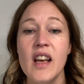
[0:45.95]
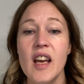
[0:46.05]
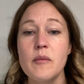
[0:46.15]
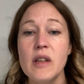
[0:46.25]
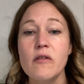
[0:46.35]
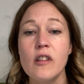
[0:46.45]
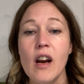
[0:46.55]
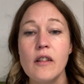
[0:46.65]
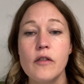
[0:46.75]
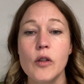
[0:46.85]
and be
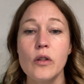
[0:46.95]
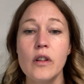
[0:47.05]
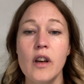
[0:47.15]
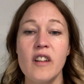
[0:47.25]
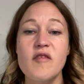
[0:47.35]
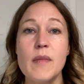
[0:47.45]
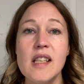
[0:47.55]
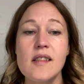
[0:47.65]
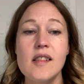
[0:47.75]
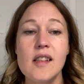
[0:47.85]
regretful of
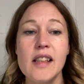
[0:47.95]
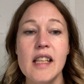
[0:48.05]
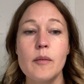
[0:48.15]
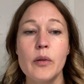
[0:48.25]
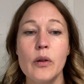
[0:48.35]
missed sleep